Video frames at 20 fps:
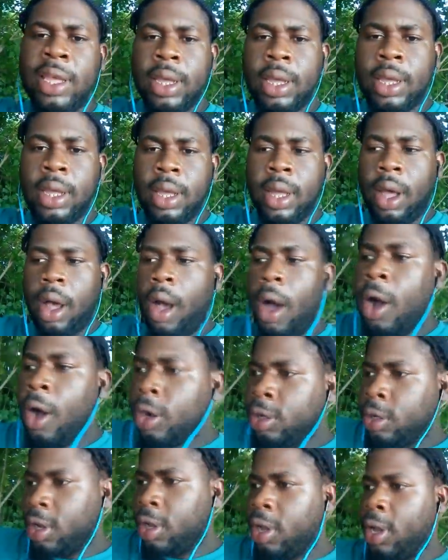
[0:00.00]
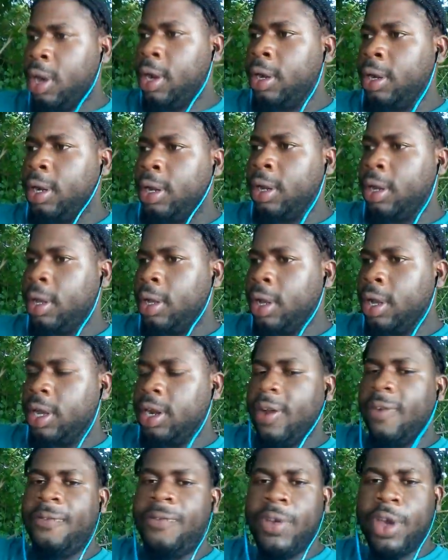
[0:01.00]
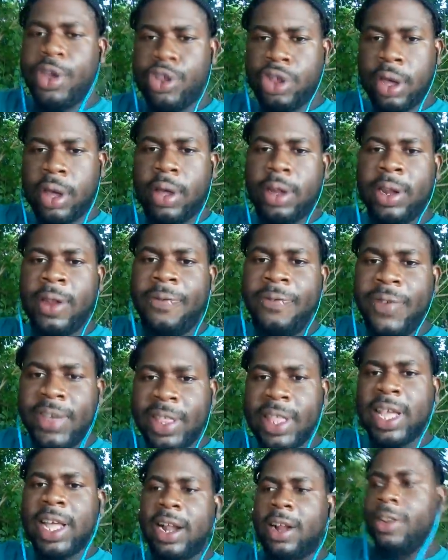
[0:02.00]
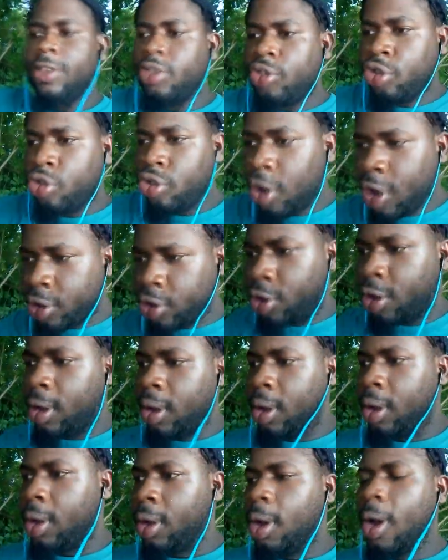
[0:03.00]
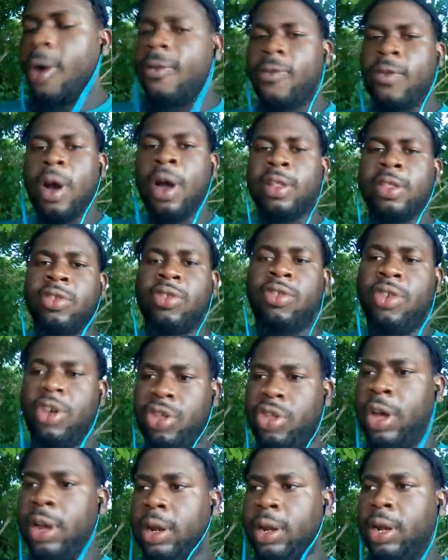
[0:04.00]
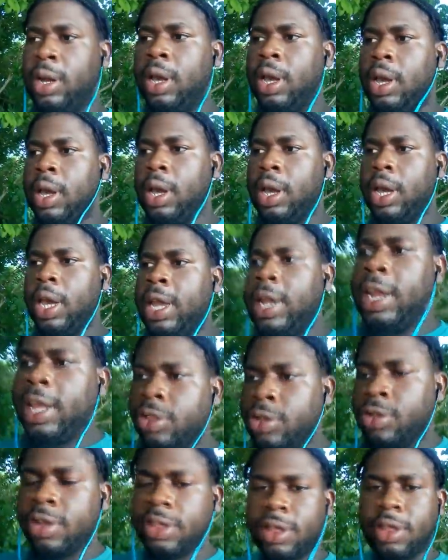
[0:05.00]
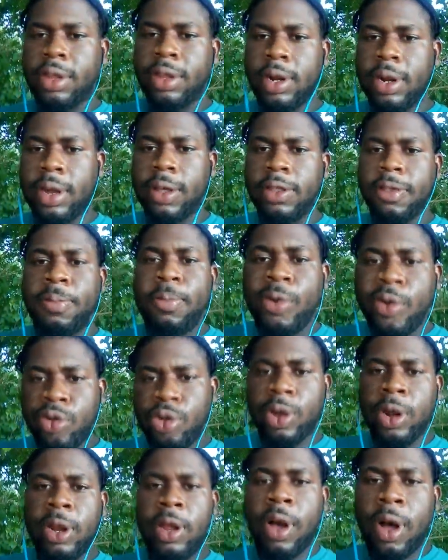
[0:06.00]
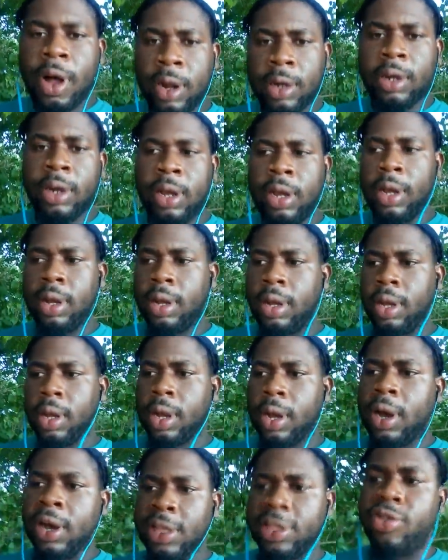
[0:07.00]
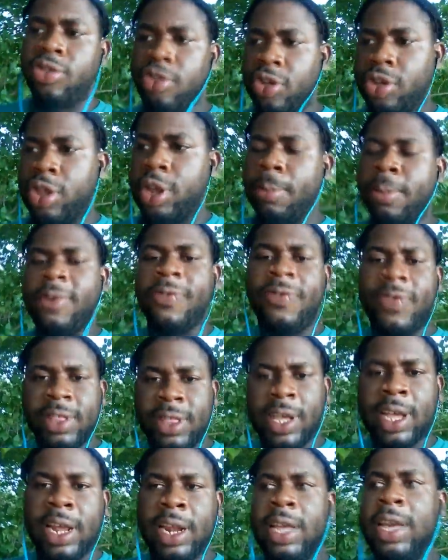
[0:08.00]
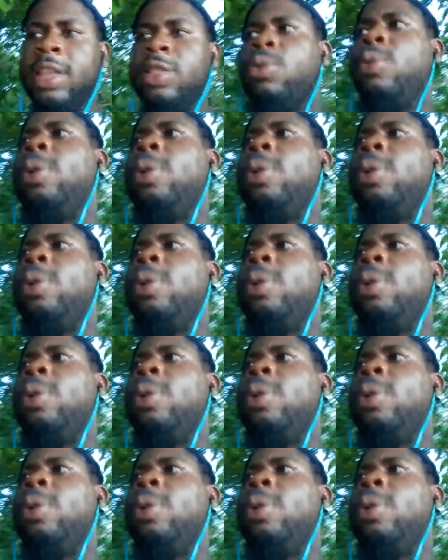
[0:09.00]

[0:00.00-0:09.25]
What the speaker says: altered the physical structure of God's creation. It didn't just spiritually alter God's creation, but physically as well.